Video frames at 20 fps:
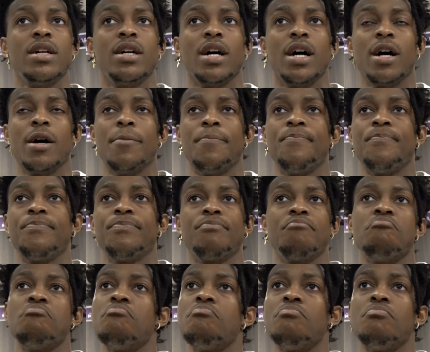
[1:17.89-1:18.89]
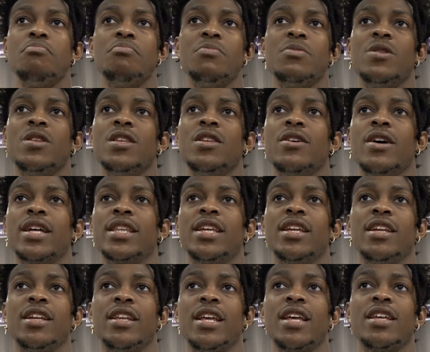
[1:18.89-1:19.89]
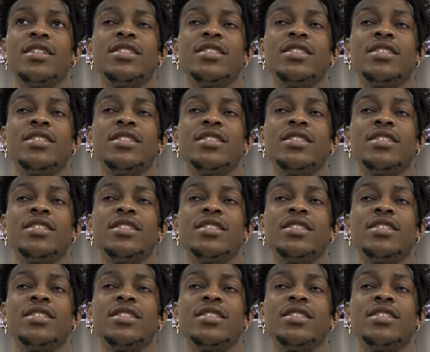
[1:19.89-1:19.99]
at the end of the day,